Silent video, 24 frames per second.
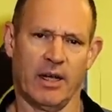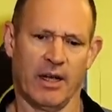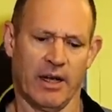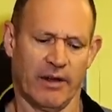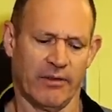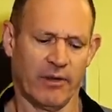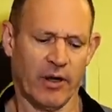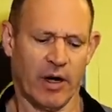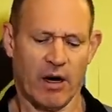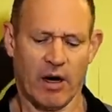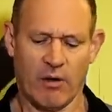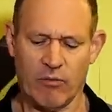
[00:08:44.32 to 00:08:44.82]

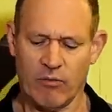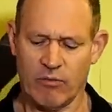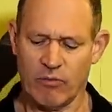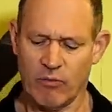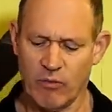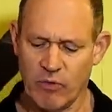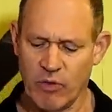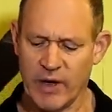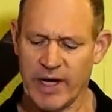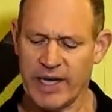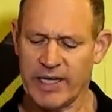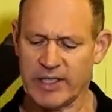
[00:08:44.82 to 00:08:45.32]
I've got a
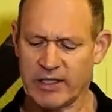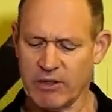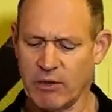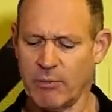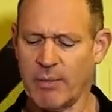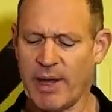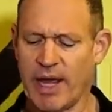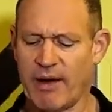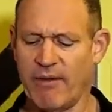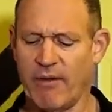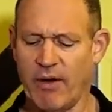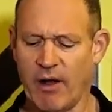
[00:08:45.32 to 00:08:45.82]
reasonable
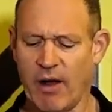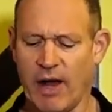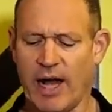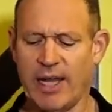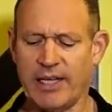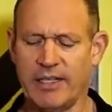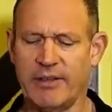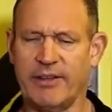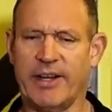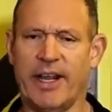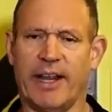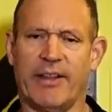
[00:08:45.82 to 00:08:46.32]
amount of
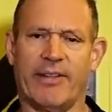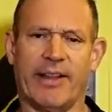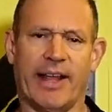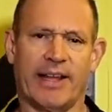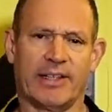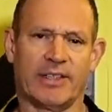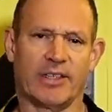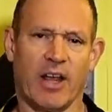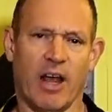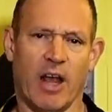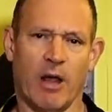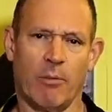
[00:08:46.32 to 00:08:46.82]
height of getting
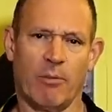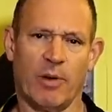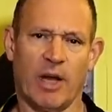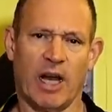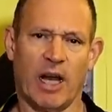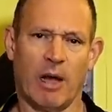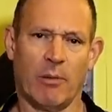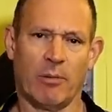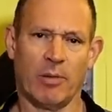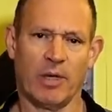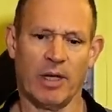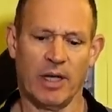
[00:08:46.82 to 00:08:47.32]
that scope
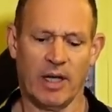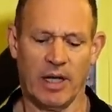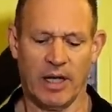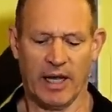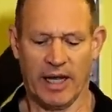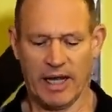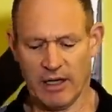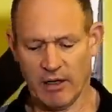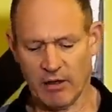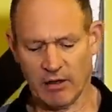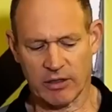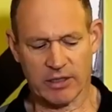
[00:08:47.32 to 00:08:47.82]
up.
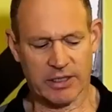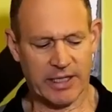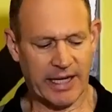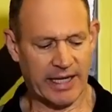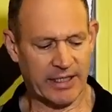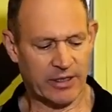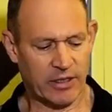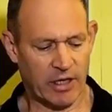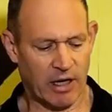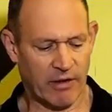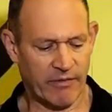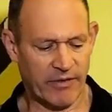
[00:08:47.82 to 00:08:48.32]
It looks
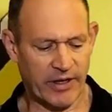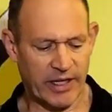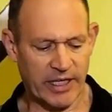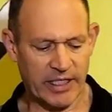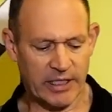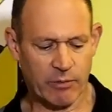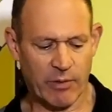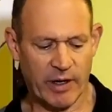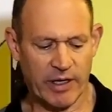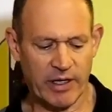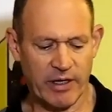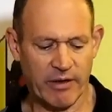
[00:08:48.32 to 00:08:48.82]
less
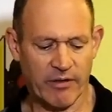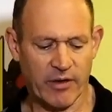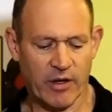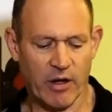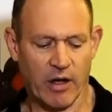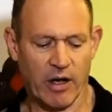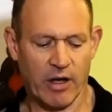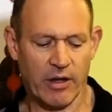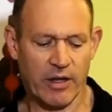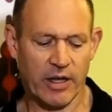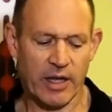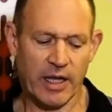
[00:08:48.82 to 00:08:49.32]
obvious when you've
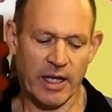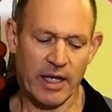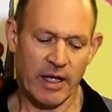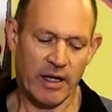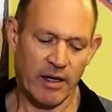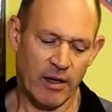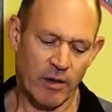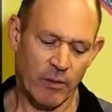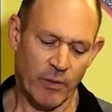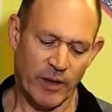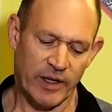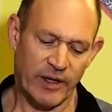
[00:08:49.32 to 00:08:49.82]
got
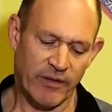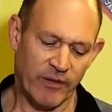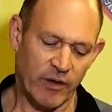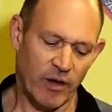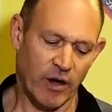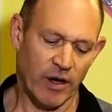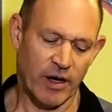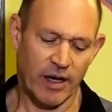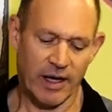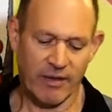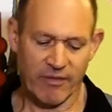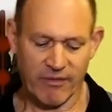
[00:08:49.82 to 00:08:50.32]
the when you've
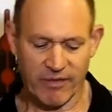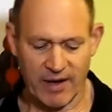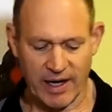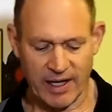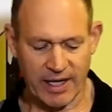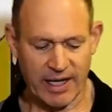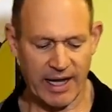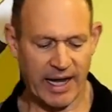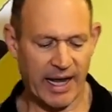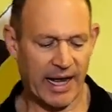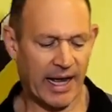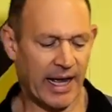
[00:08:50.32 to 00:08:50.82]
got a
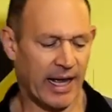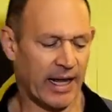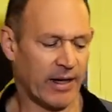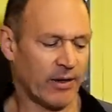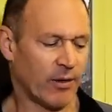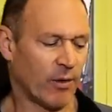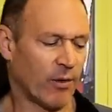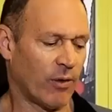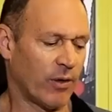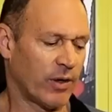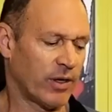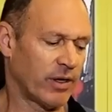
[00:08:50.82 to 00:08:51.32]
front
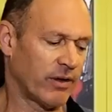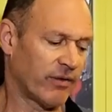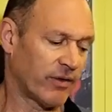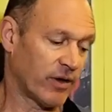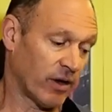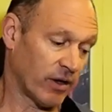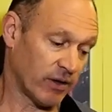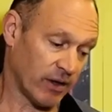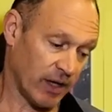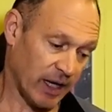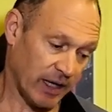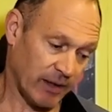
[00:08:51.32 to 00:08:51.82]
guard or you've
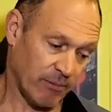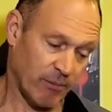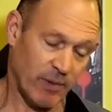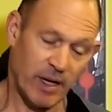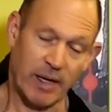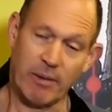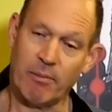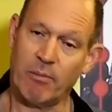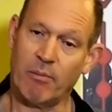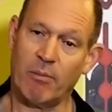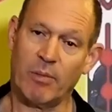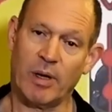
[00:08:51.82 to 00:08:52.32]
got like
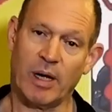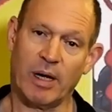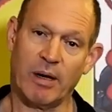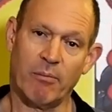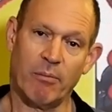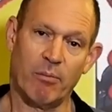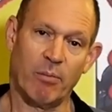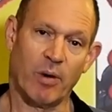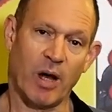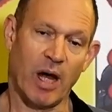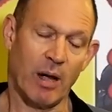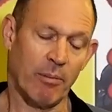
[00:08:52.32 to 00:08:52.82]
my, my
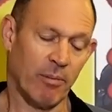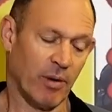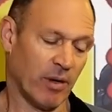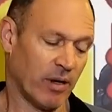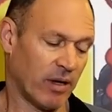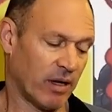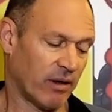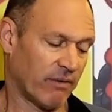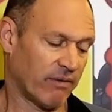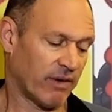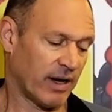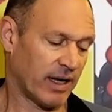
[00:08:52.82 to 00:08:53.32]

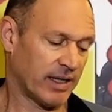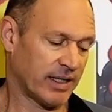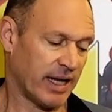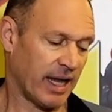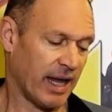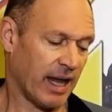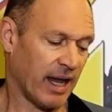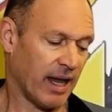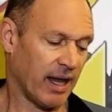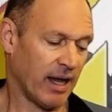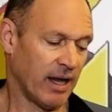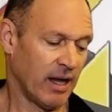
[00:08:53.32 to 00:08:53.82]
bipod on the front
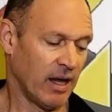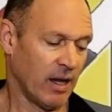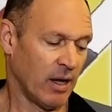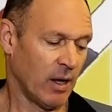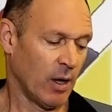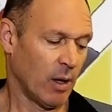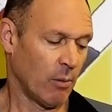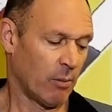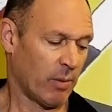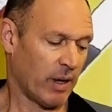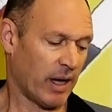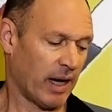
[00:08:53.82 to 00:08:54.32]
here.
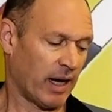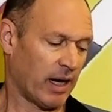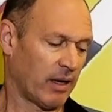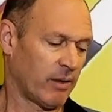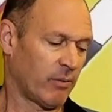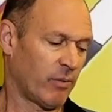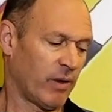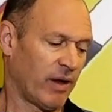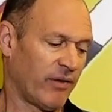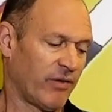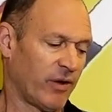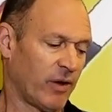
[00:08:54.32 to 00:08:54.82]
But
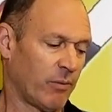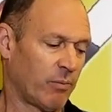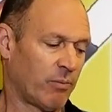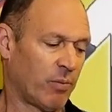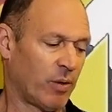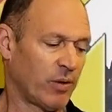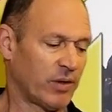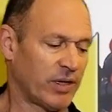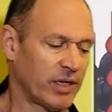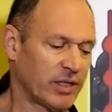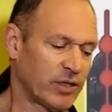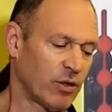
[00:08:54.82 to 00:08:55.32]
if you
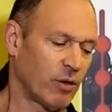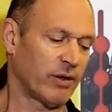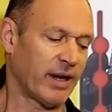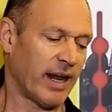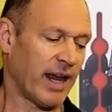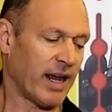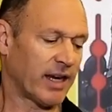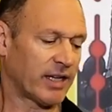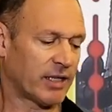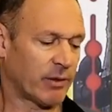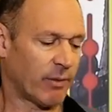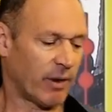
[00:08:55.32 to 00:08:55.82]
put this all
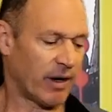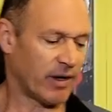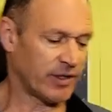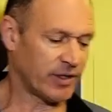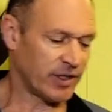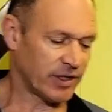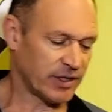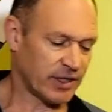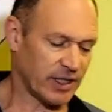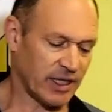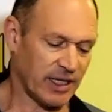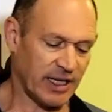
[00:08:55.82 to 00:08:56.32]
down to where
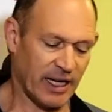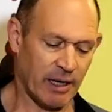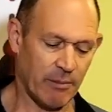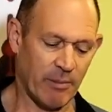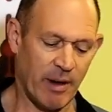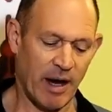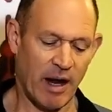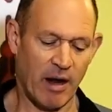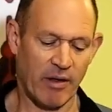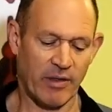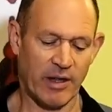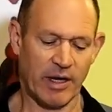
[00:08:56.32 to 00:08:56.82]
it's just a
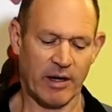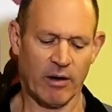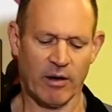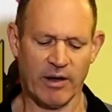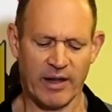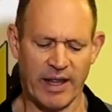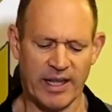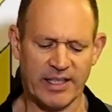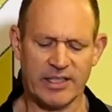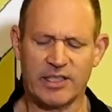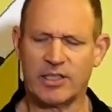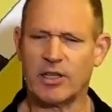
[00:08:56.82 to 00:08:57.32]
clean barrel, then
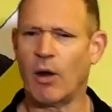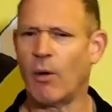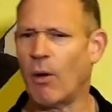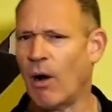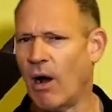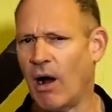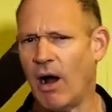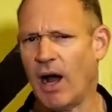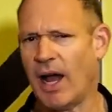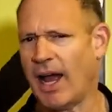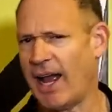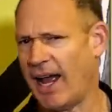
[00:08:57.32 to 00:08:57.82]
oh that's so
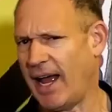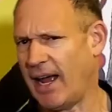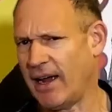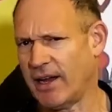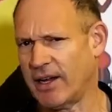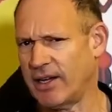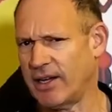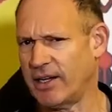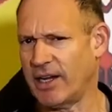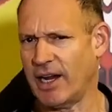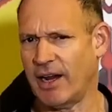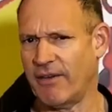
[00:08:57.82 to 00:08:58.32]
high. How
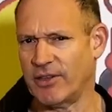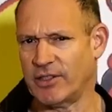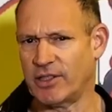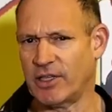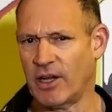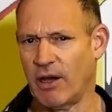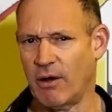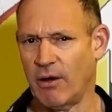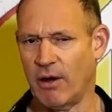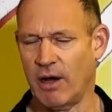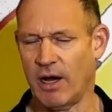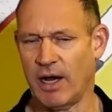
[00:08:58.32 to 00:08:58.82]
can you have it
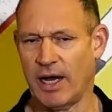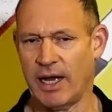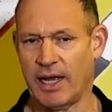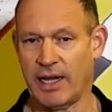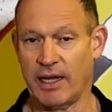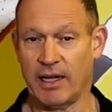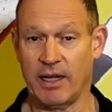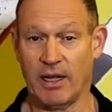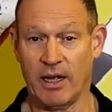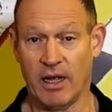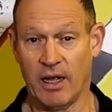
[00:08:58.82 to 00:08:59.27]
so high?